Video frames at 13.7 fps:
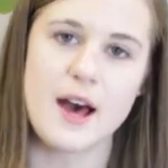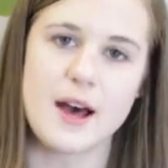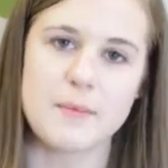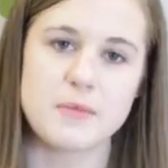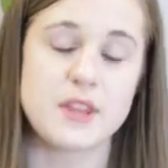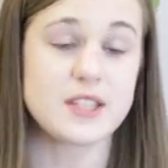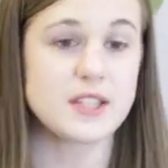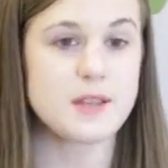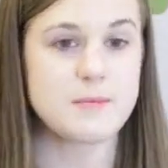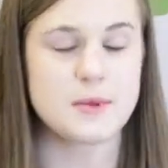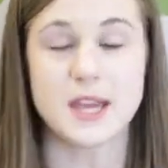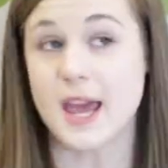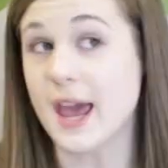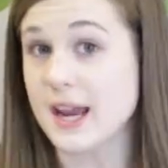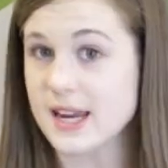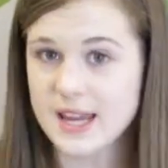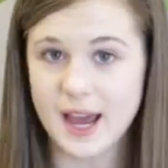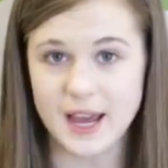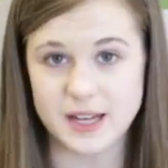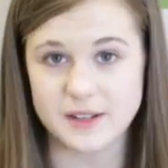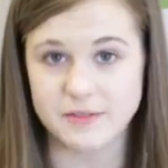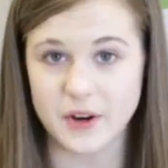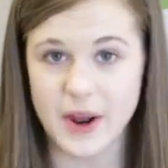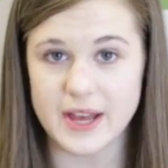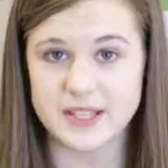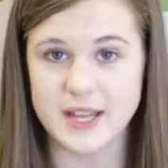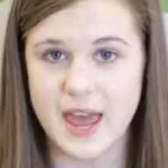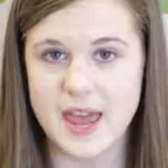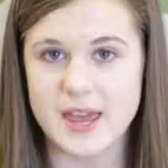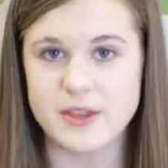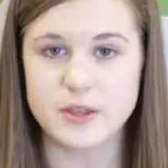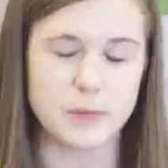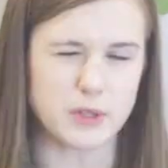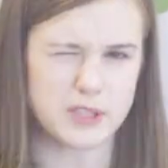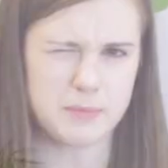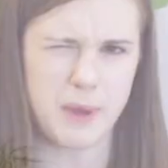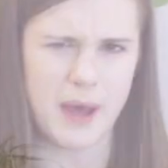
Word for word: Um, this can be any kind of grass hay. The most